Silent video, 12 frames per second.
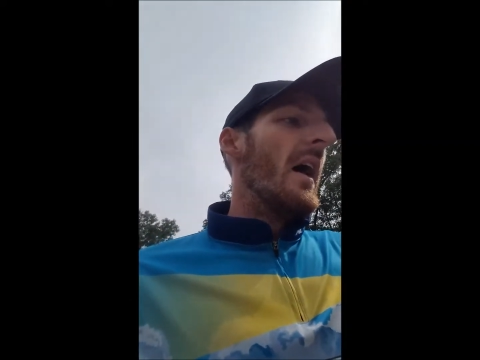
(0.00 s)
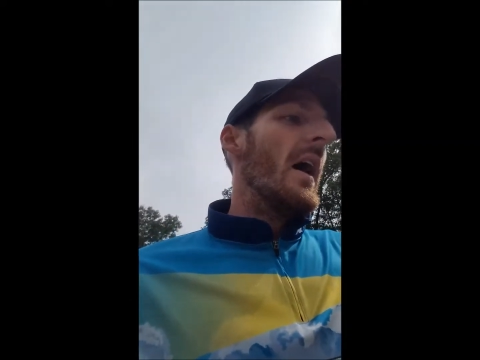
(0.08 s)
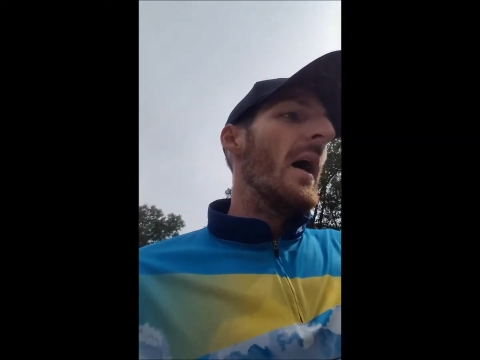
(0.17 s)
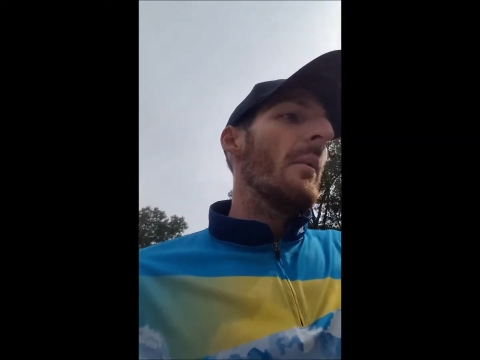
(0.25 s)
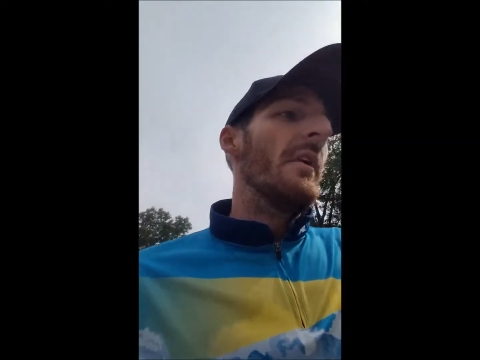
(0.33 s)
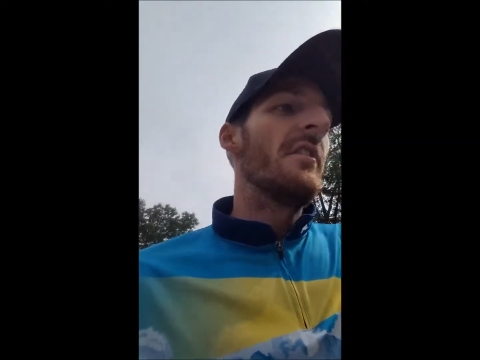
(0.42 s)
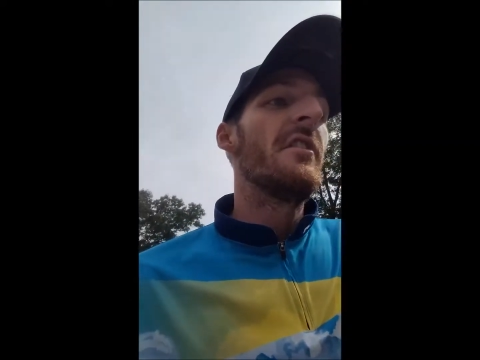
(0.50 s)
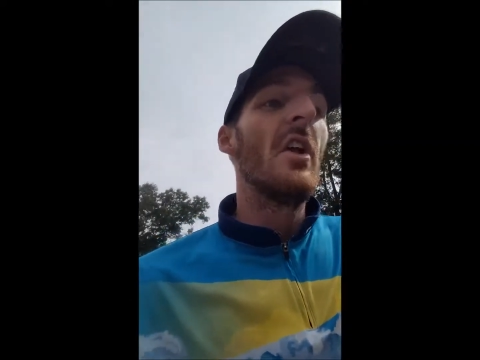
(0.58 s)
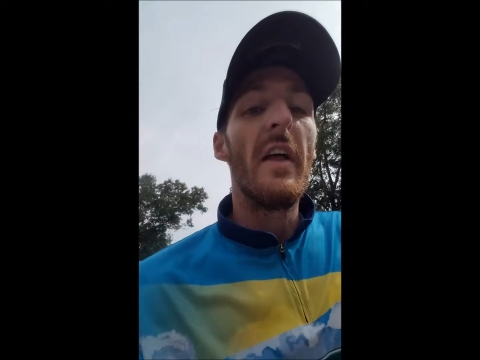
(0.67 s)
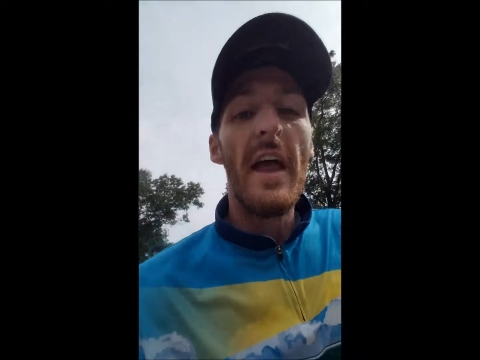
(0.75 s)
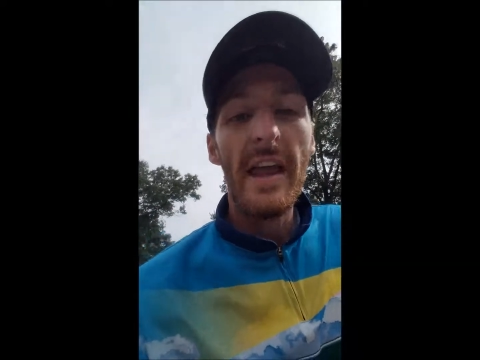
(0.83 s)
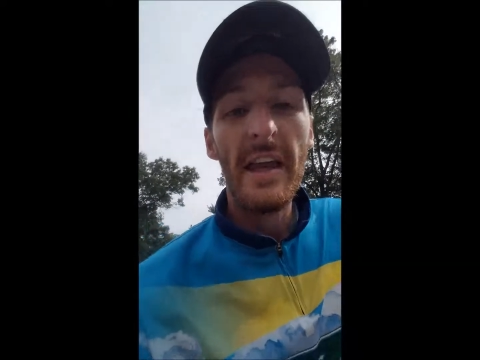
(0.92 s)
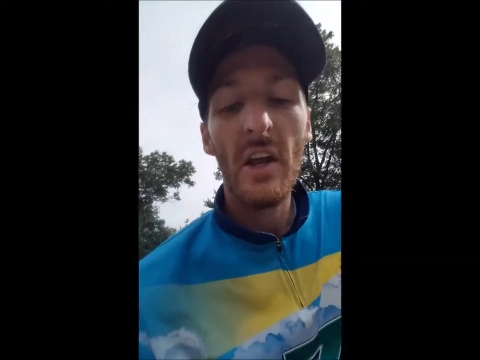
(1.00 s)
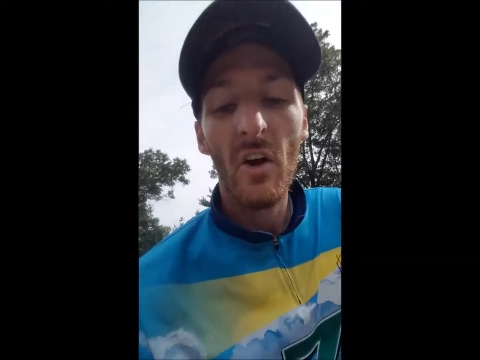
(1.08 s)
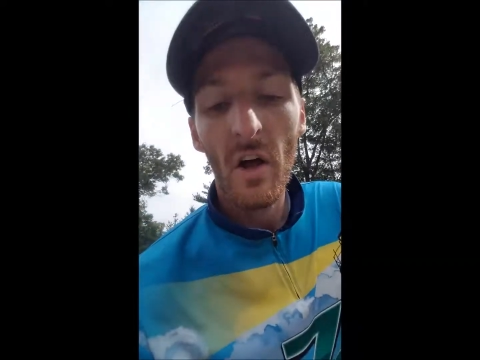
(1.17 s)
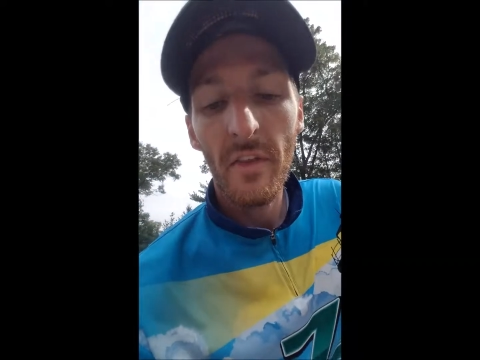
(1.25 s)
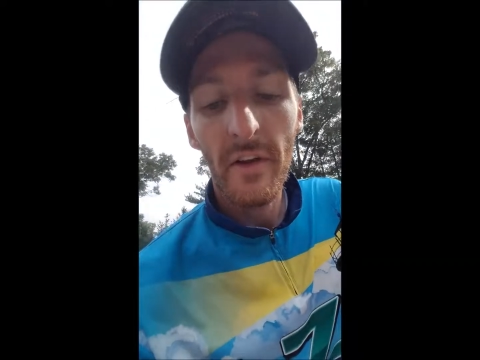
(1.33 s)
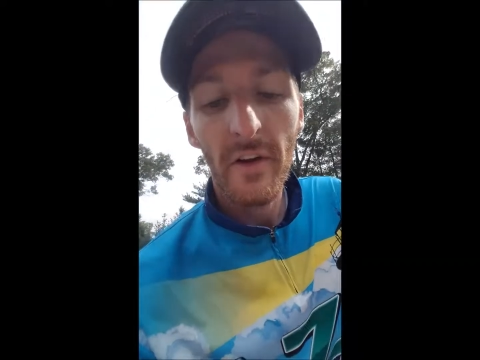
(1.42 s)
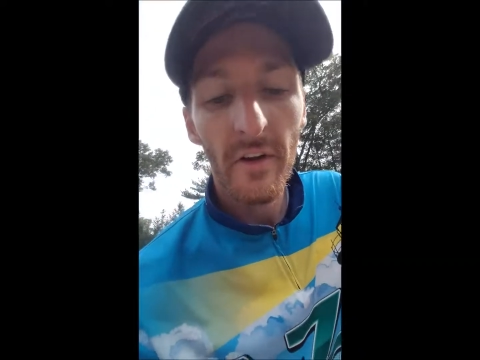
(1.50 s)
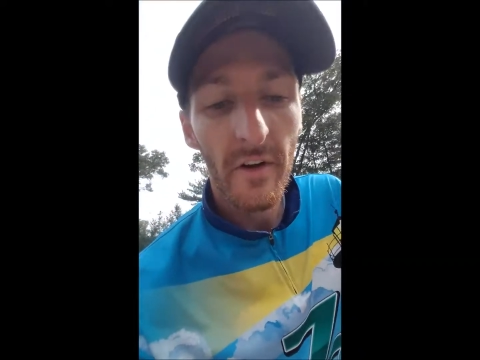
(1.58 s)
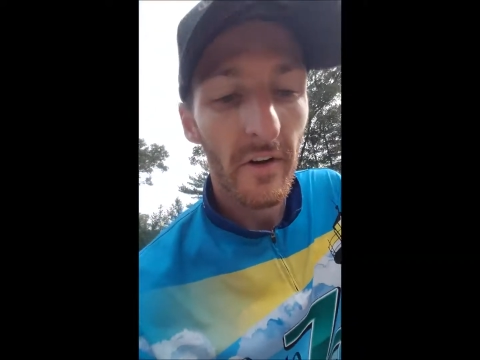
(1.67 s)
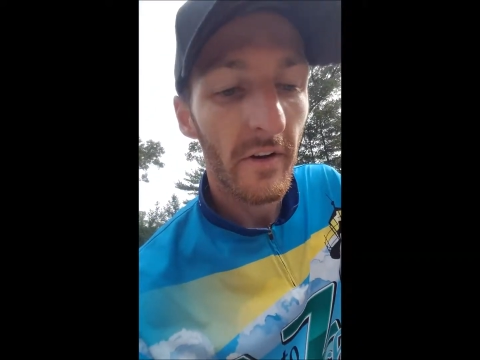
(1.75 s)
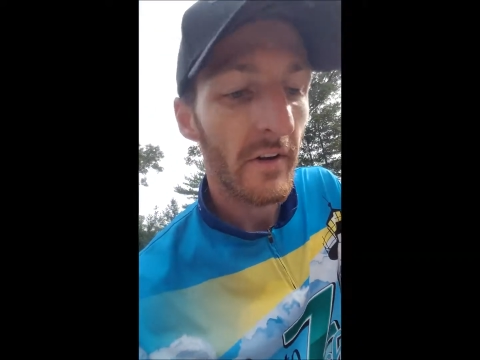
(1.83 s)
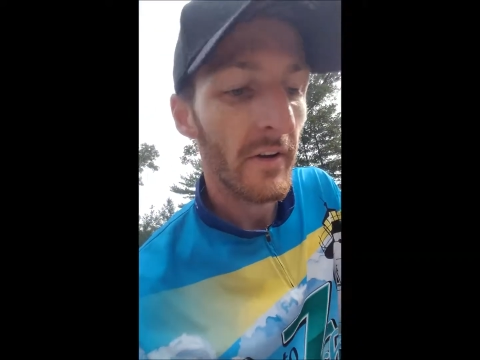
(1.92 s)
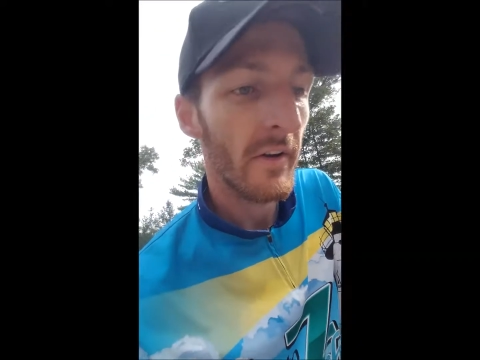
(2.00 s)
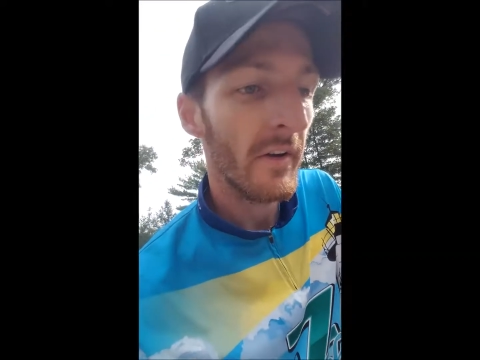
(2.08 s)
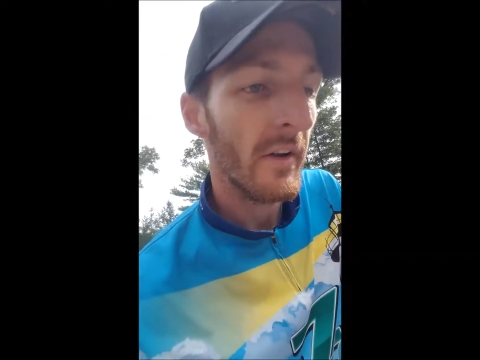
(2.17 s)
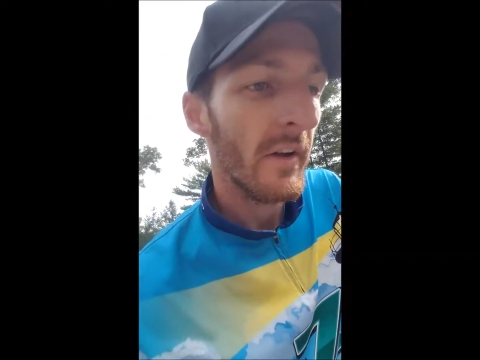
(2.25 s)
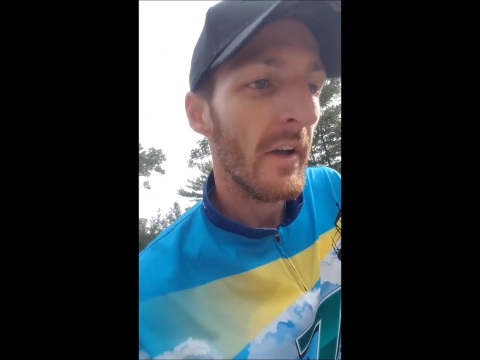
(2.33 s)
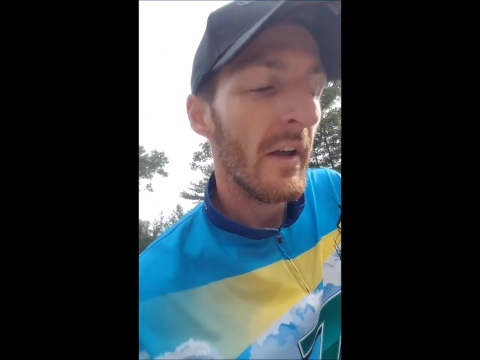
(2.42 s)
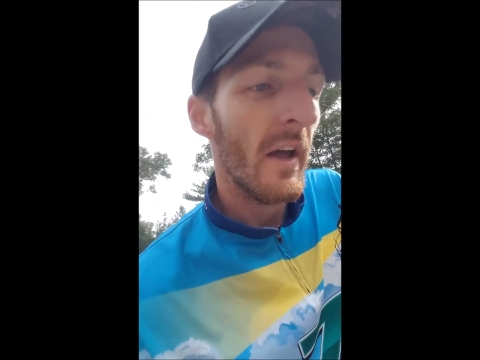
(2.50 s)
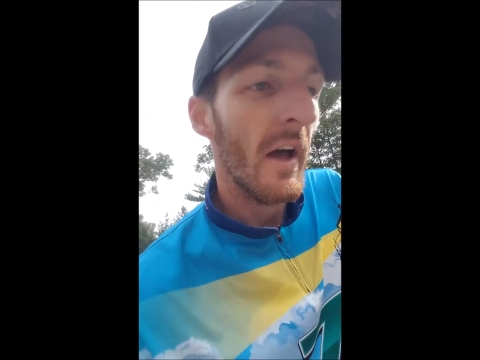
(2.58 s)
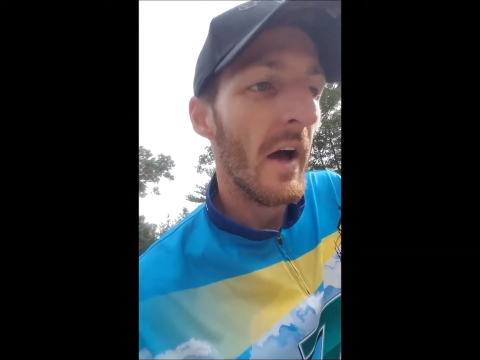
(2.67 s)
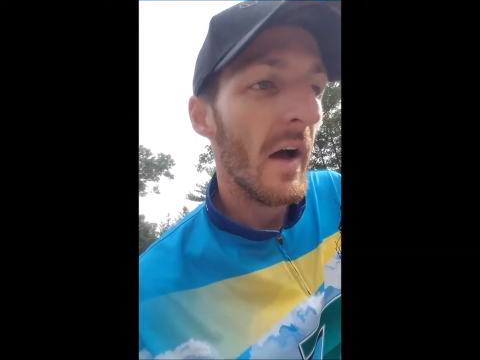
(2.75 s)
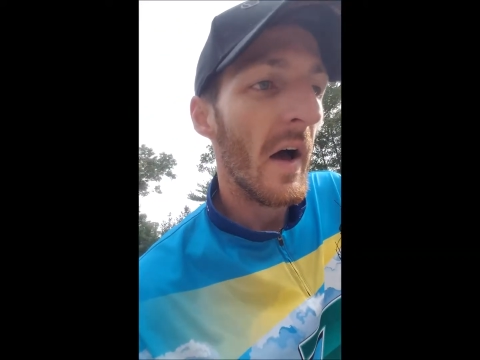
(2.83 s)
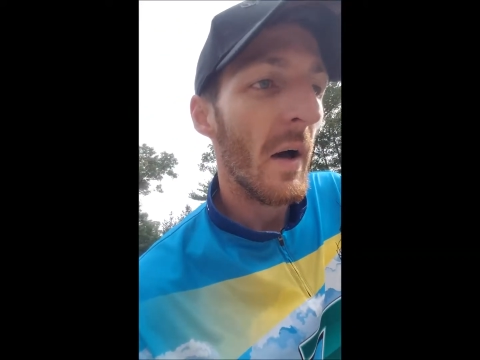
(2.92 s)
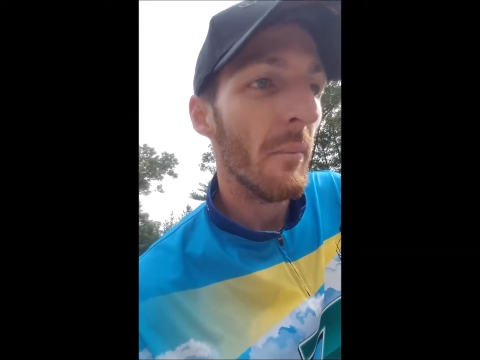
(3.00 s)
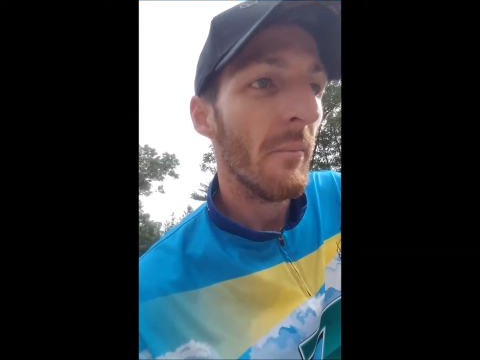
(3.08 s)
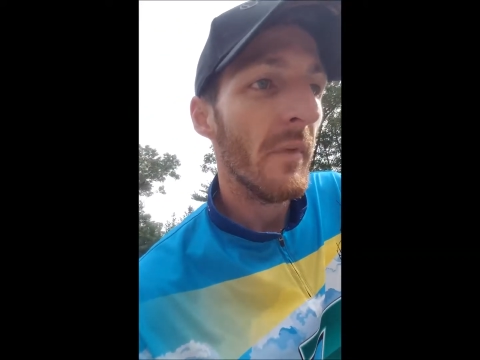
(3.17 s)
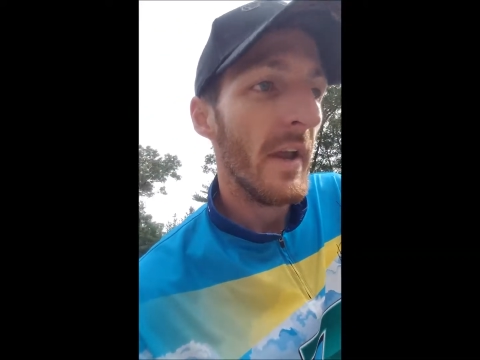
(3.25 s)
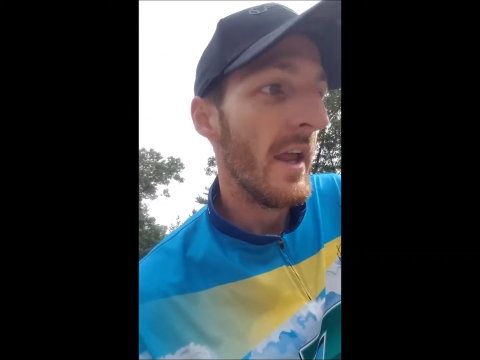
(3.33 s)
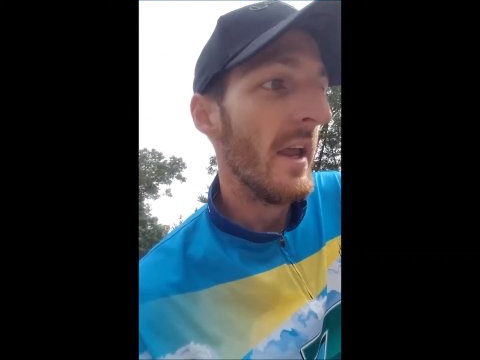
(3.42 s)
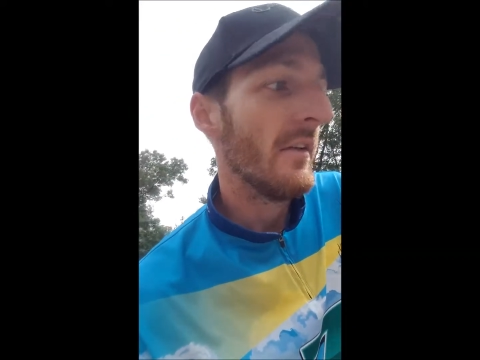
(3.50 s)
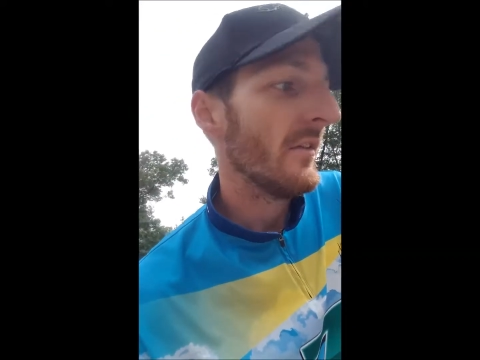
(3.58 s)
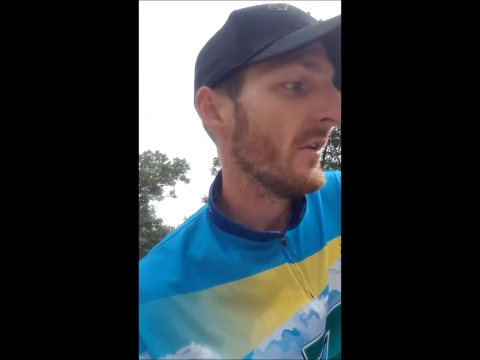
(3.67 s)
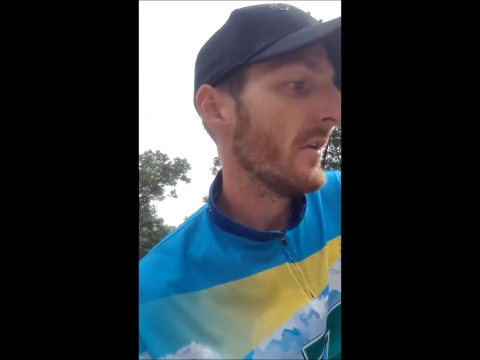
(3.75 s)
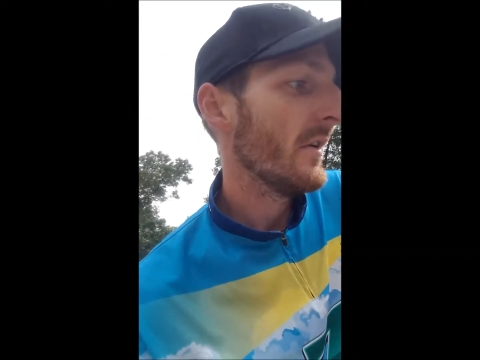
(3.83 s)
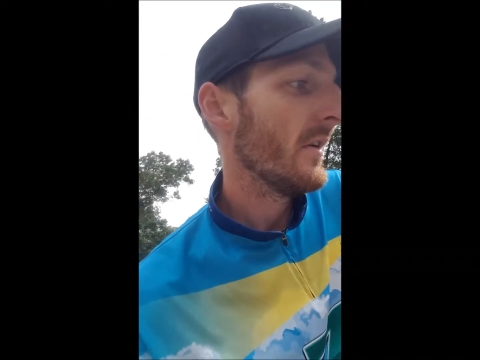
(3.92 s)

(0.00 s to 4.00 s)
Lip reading: It's still hanging on there, and